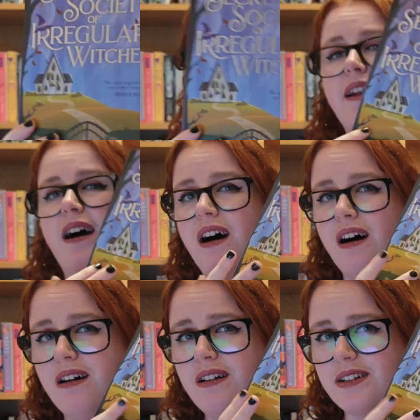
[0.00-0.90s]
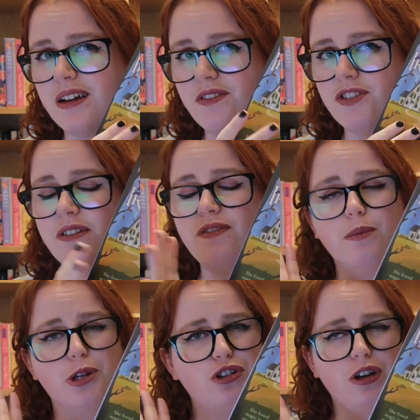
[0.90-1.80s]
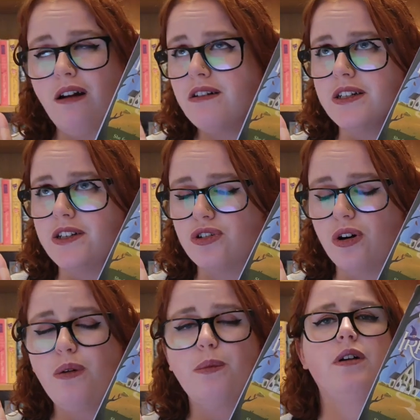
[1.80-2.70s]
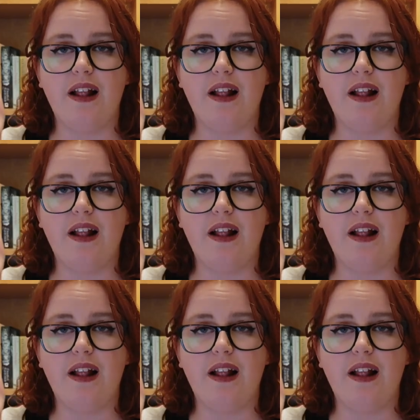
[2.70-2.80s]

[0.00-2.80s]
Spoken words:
in hardcover from a charity shop.